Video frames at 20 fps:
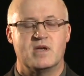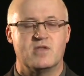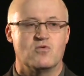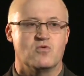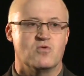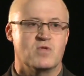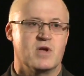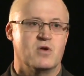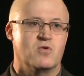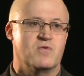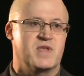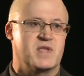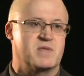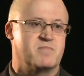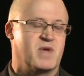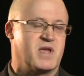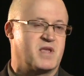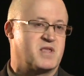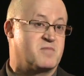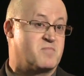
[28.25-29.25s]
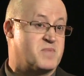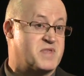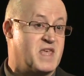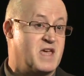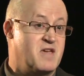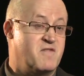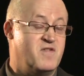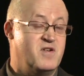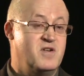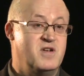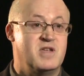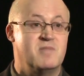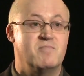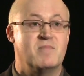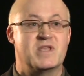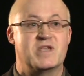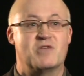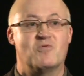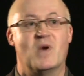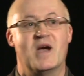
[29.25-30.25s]
And although this makes them safer in
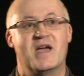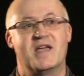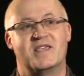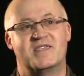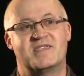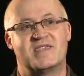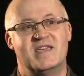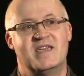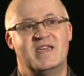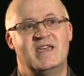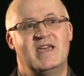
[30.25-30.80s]
many ways,